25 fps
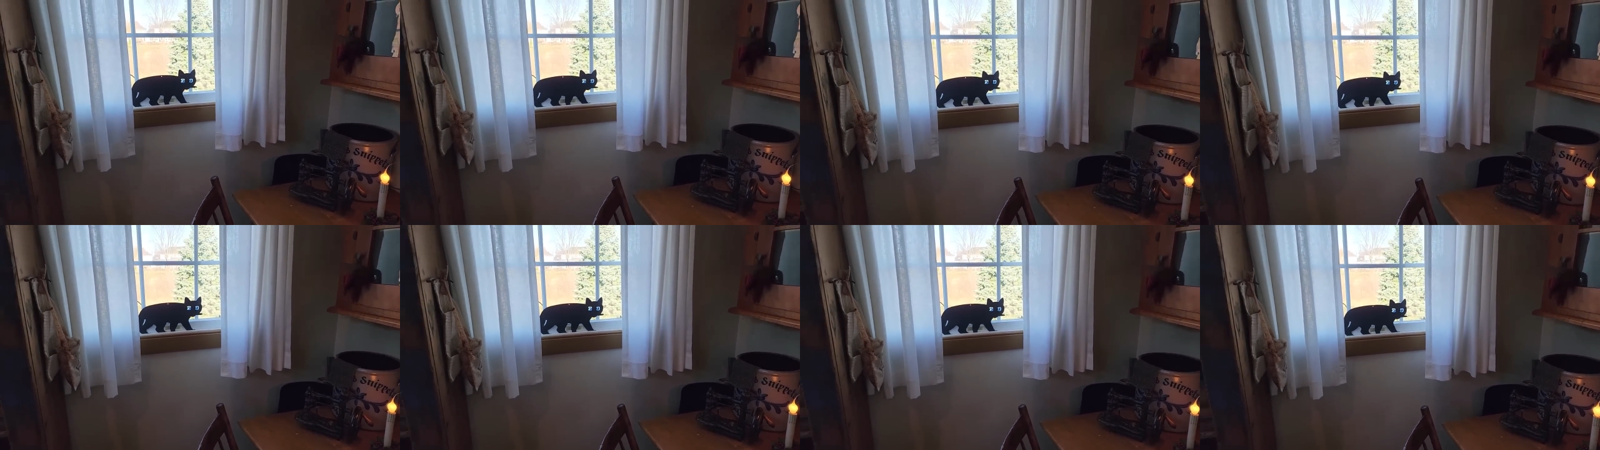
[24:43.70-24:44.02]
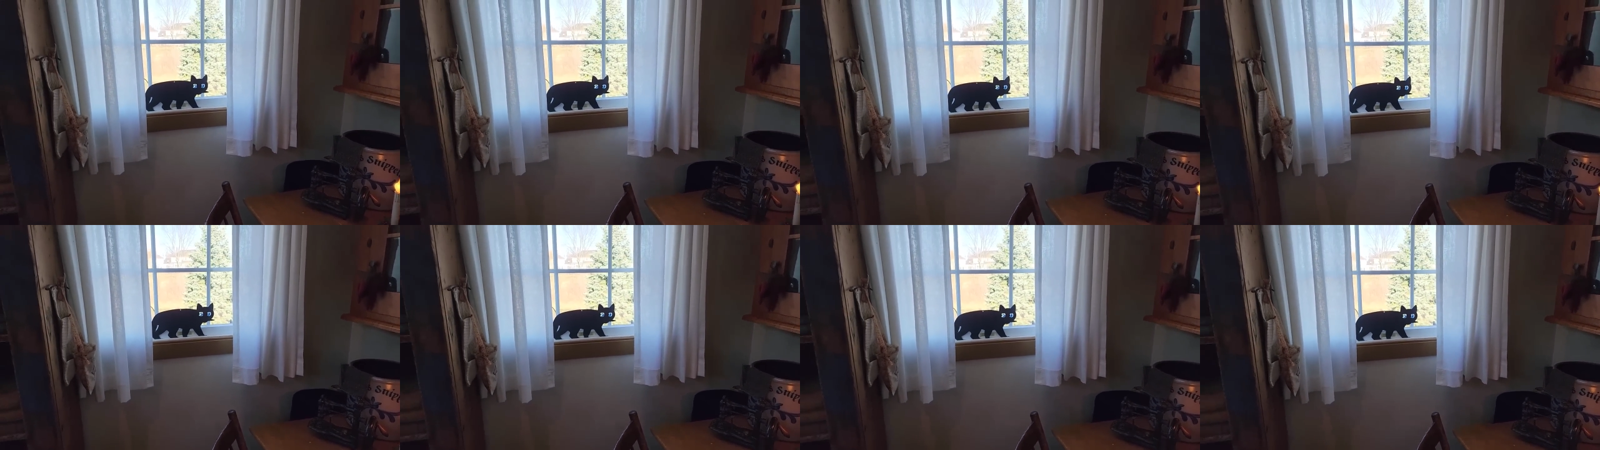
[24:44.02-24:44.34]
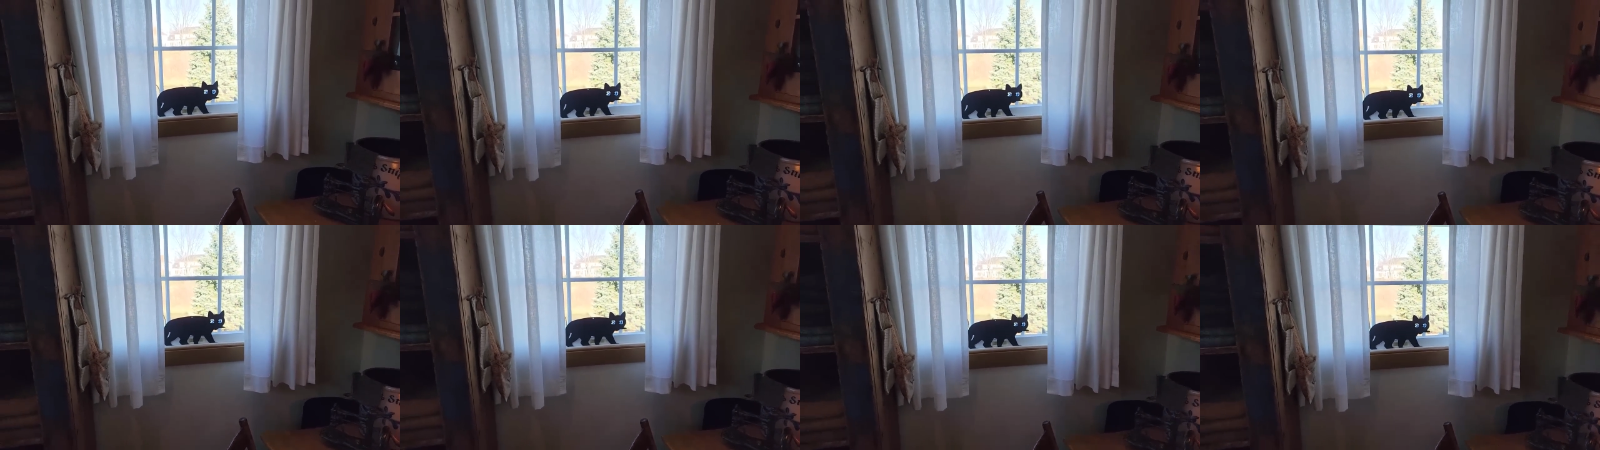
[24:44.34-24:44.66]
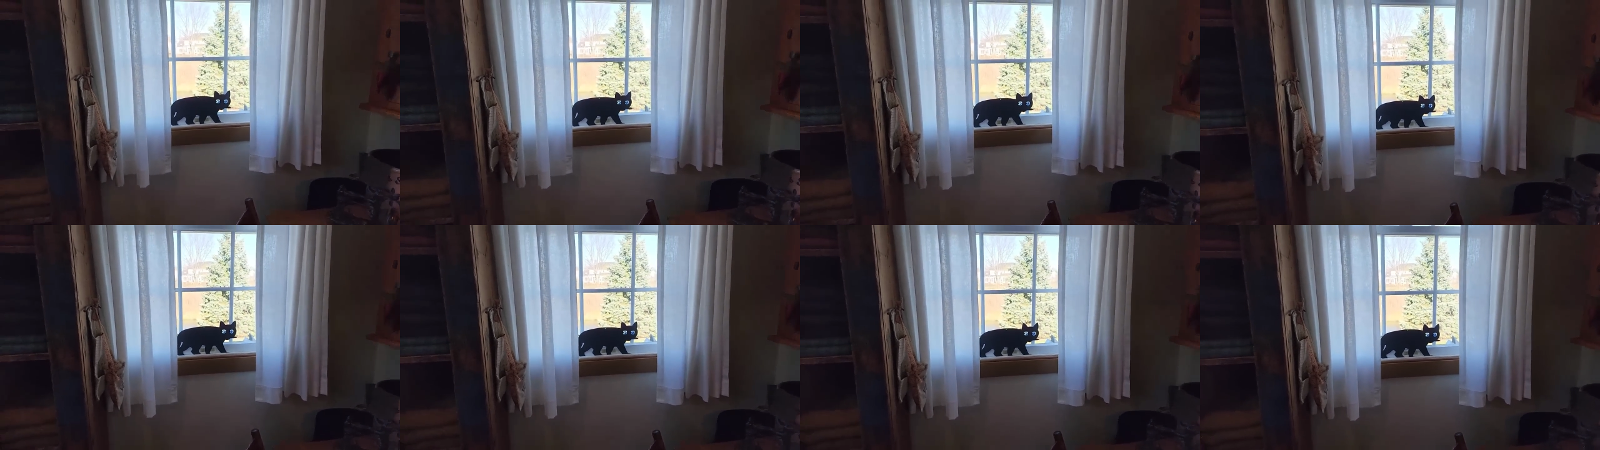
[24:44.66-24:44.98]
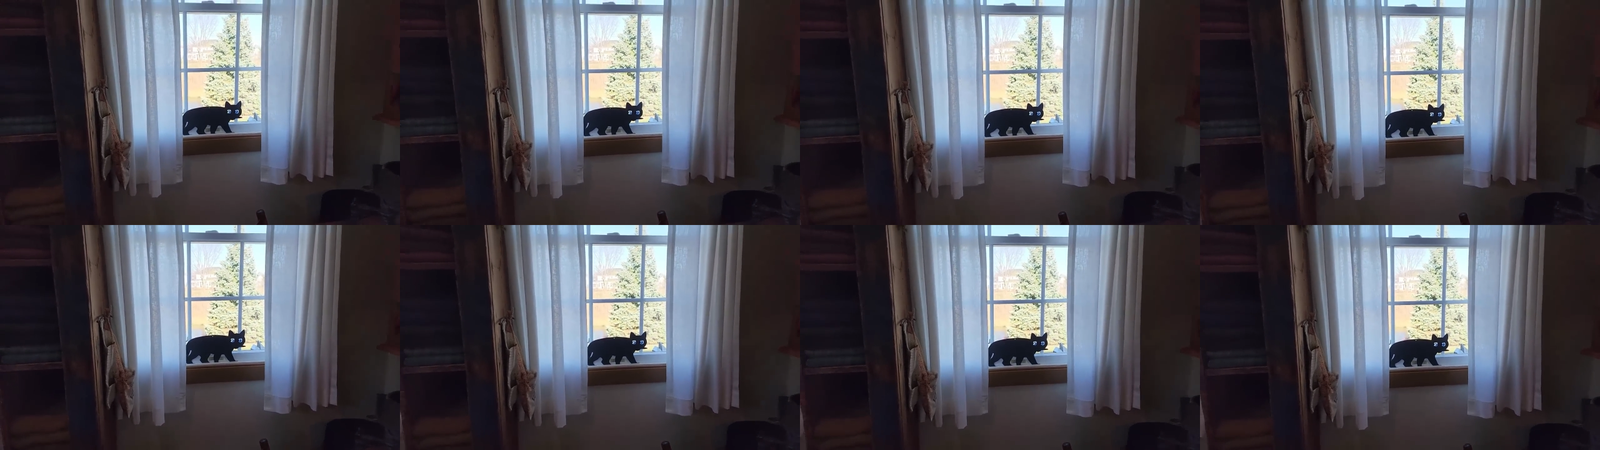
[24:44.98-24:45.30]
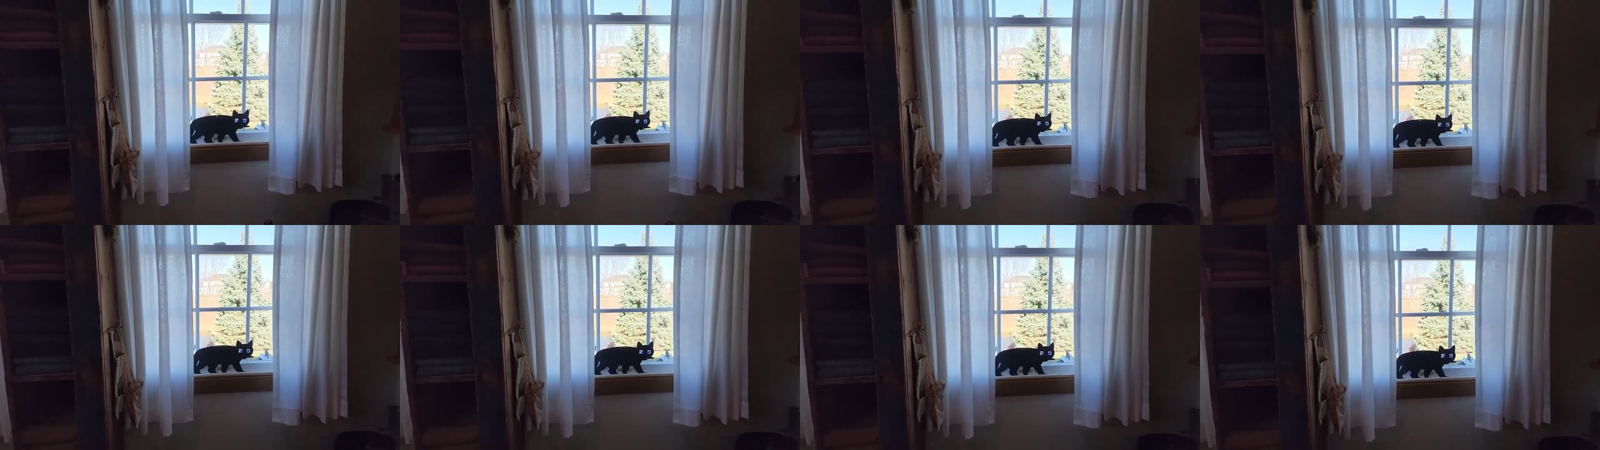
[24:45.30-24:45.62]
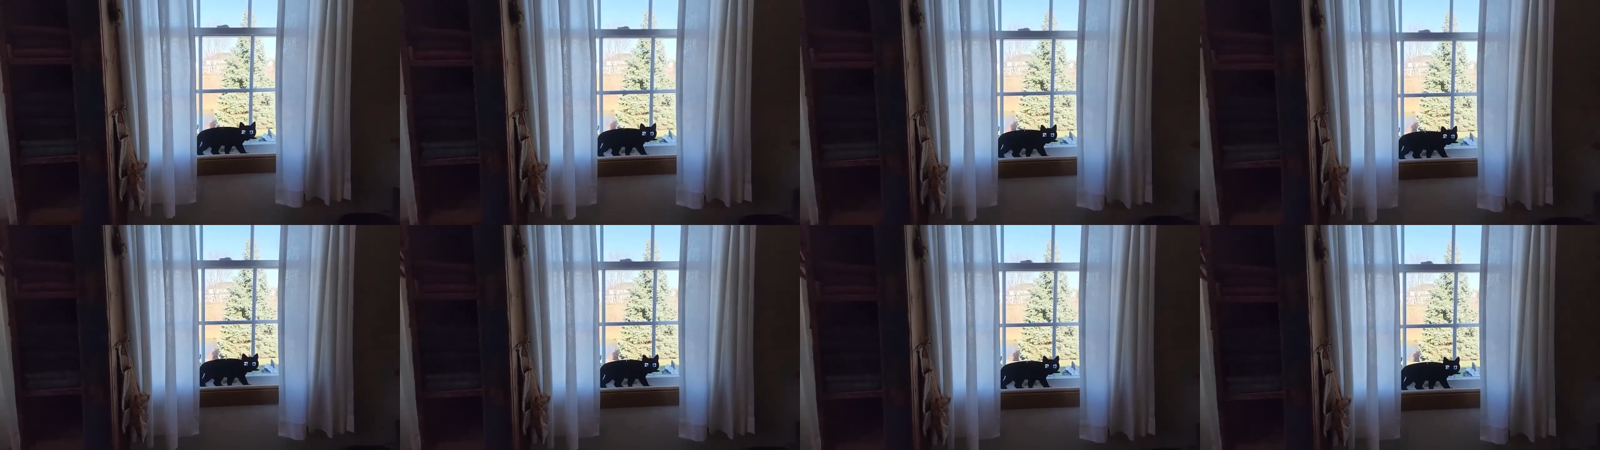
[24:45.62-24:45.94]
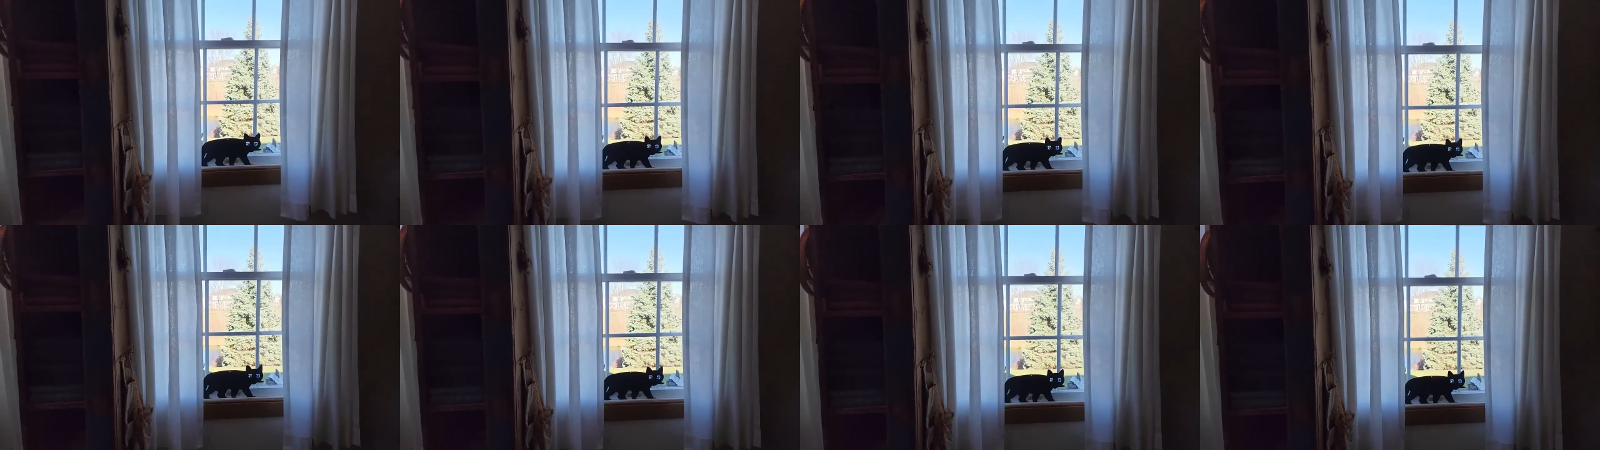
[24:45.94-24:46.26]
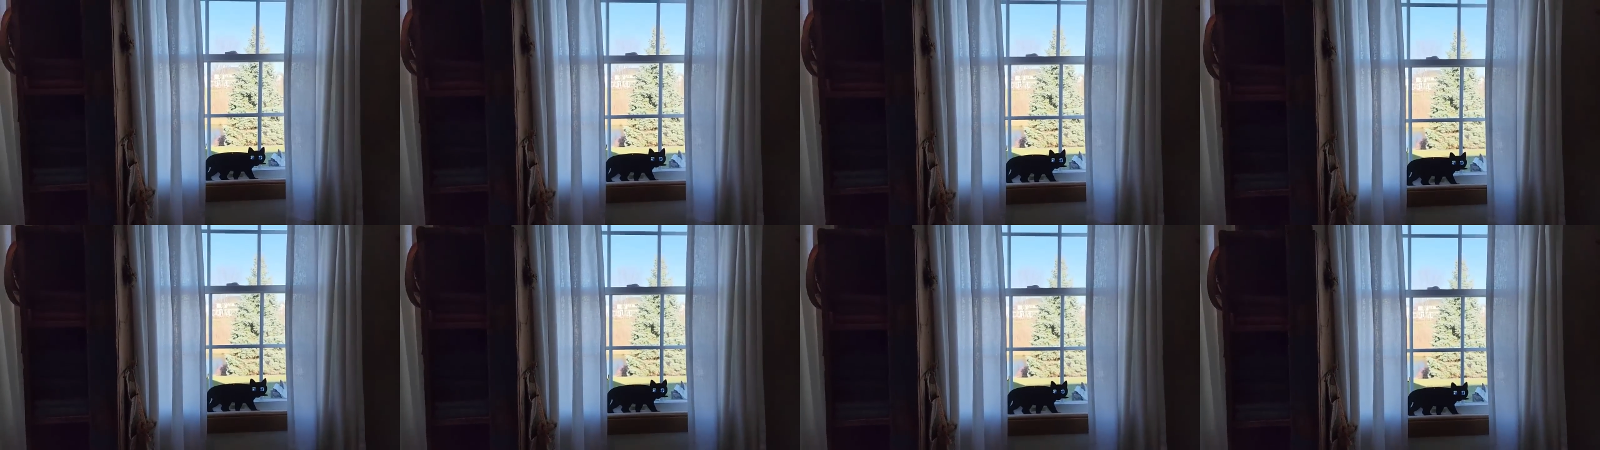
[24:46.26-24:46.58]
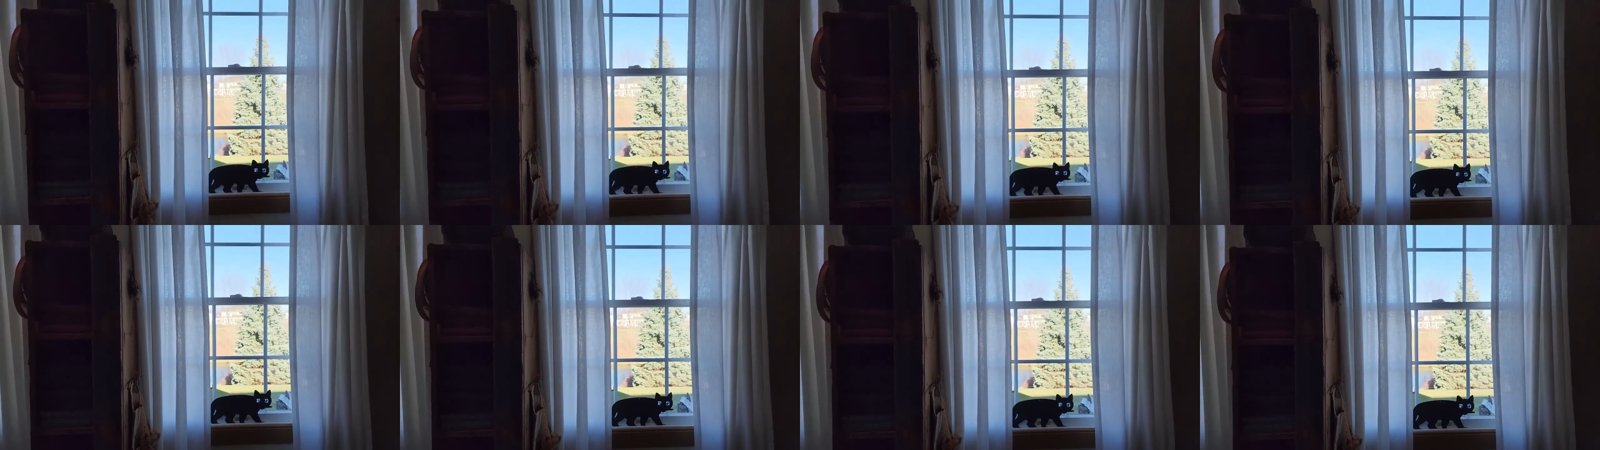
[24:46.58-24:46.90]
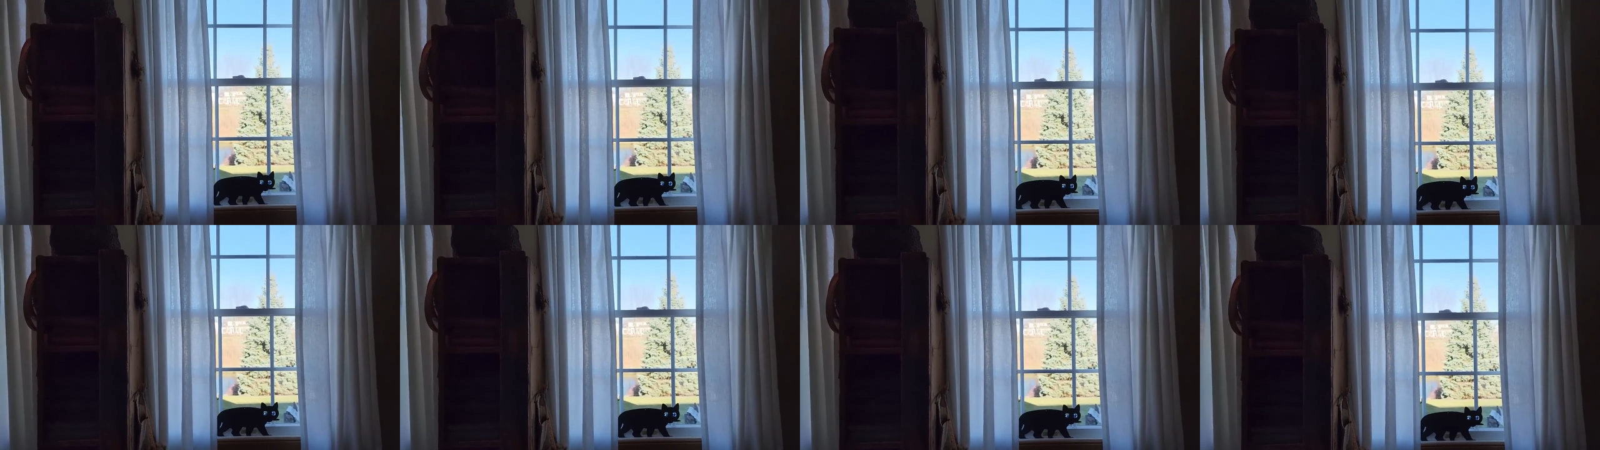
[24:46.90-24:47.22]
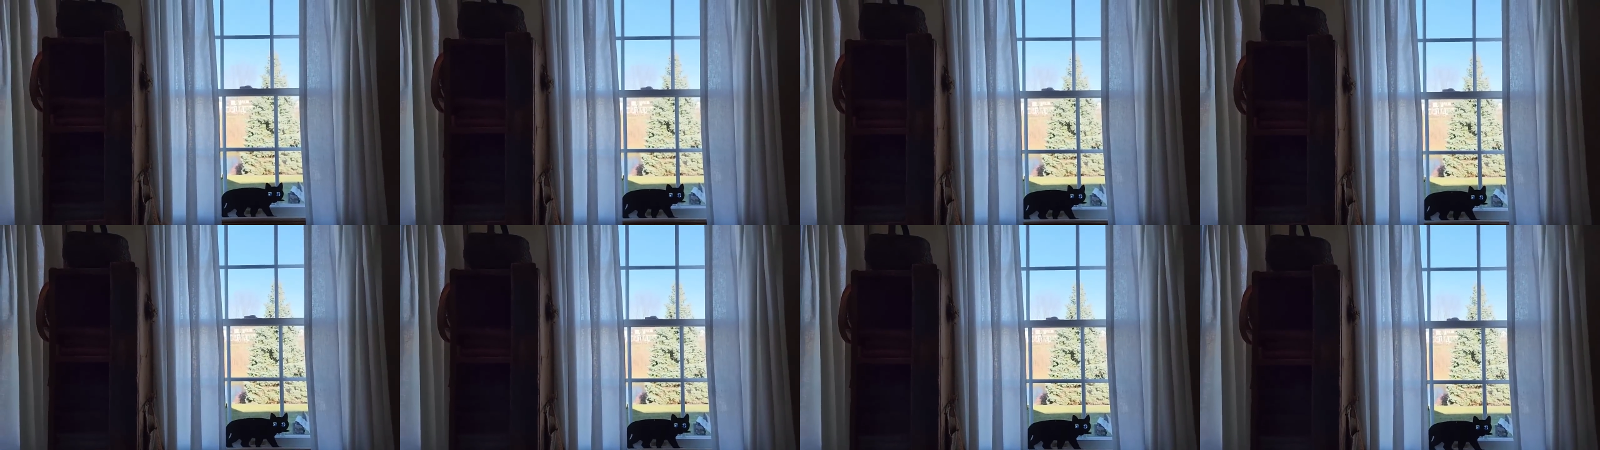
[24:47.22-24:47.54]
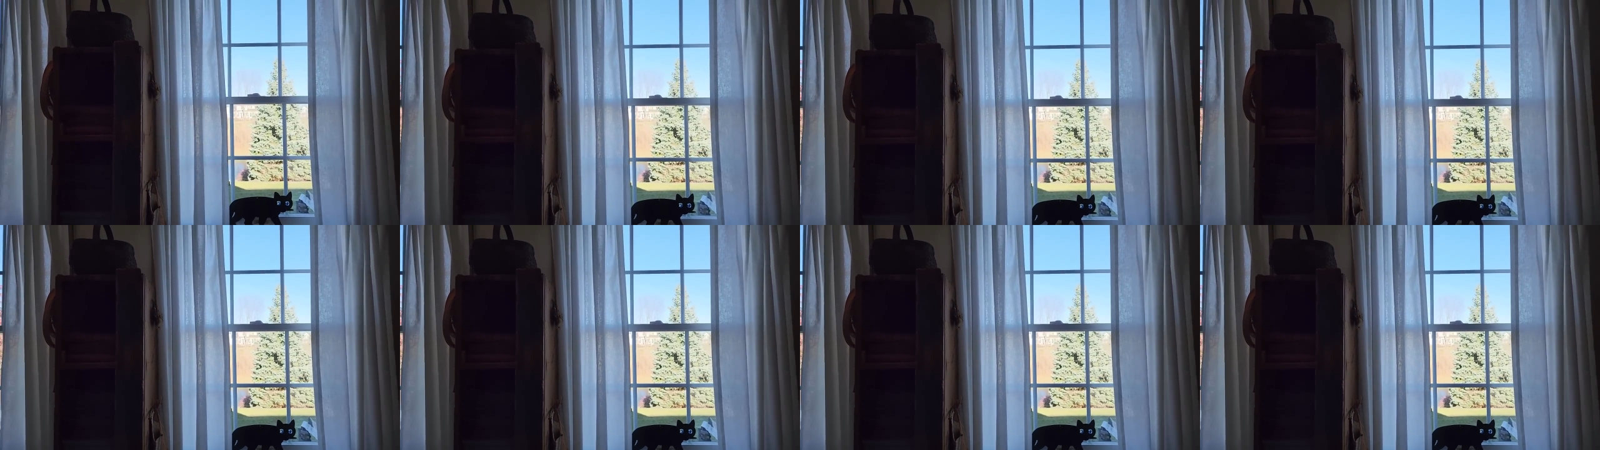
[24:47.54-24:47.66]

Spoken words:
Nobody's mouth can be seen.